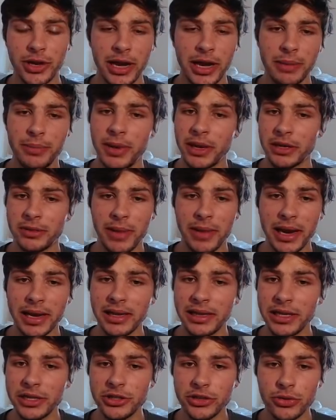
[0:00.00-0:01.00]
I picked Mind
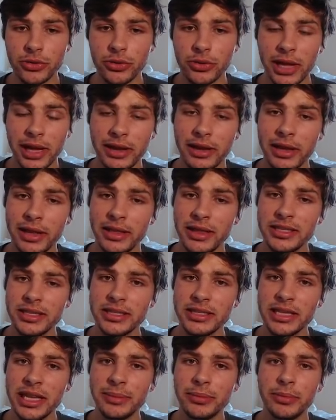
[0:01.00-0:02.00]
Leech Ghoul in this
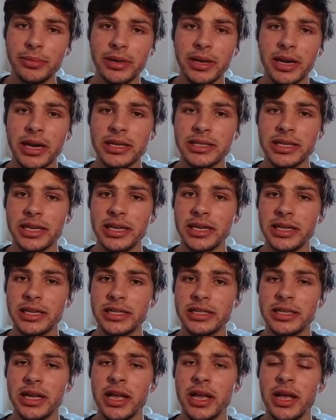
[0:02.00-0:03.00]
example because it
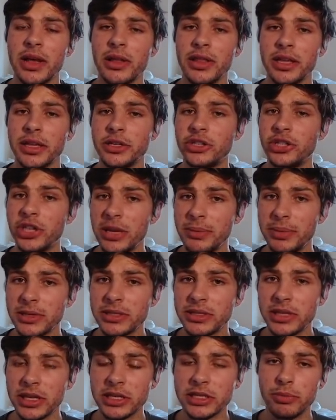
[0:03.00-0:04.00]
is the
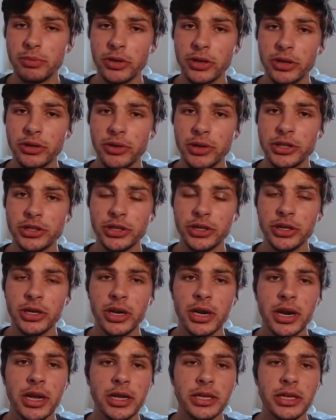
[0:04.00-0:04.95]
cheapest exploit creature,